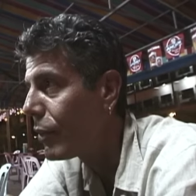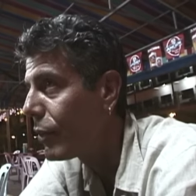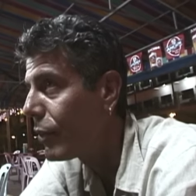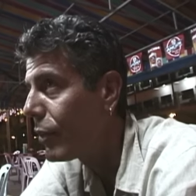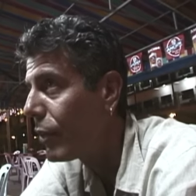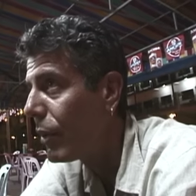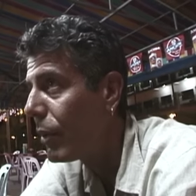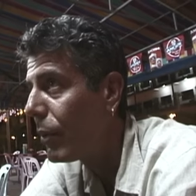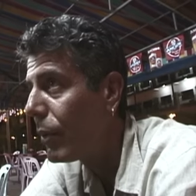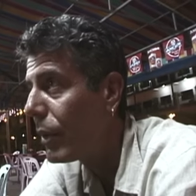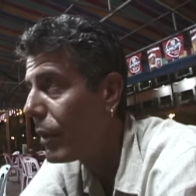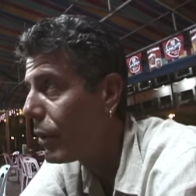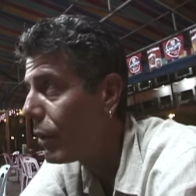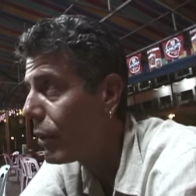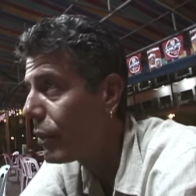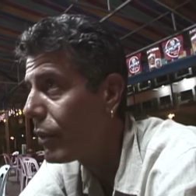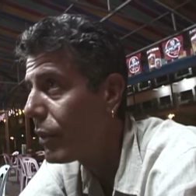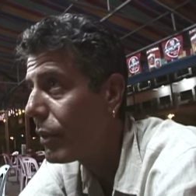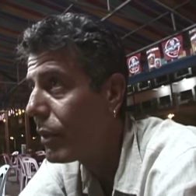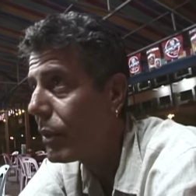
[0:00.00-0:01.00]
So it
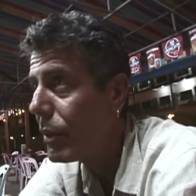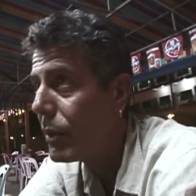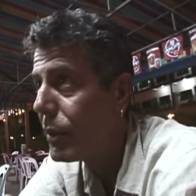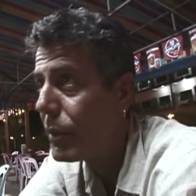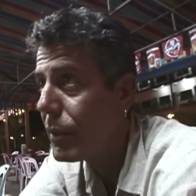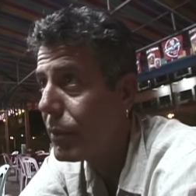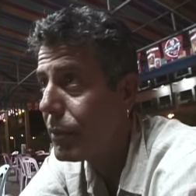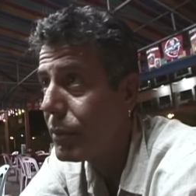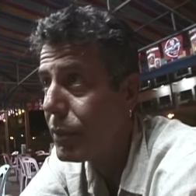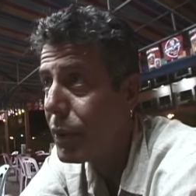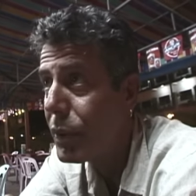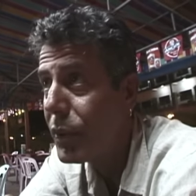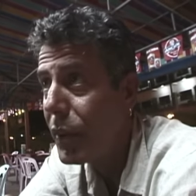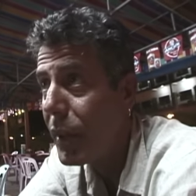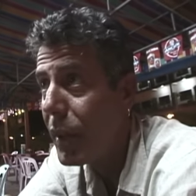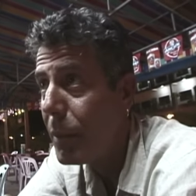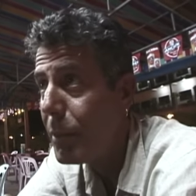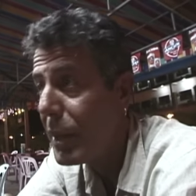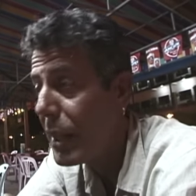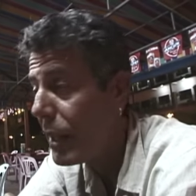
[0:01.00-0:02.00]
looks, uh, it looks
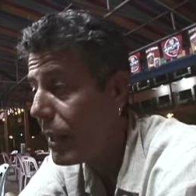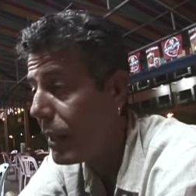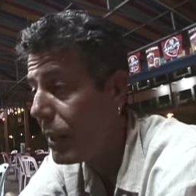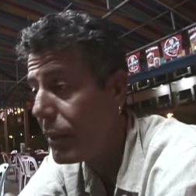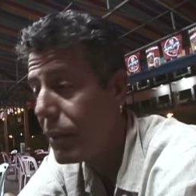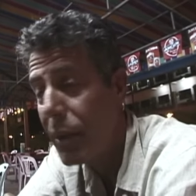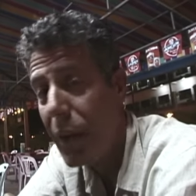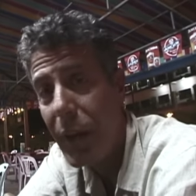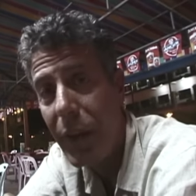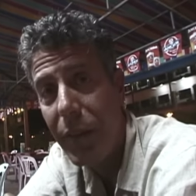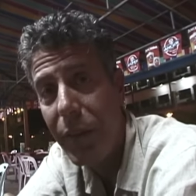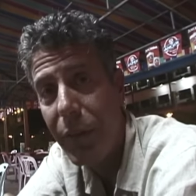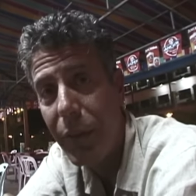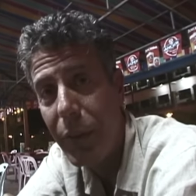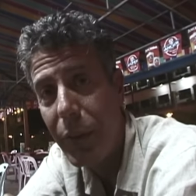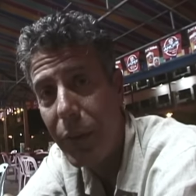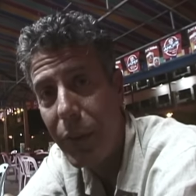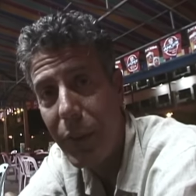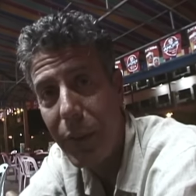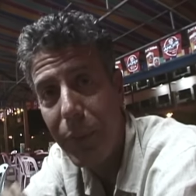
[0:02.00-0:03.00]
like I'll be eating Thai
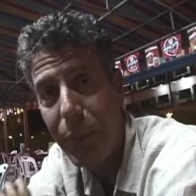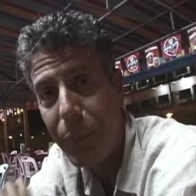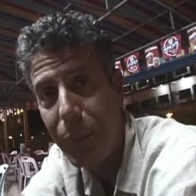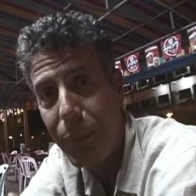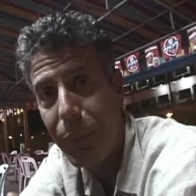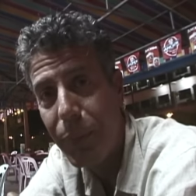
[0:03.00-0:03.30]
food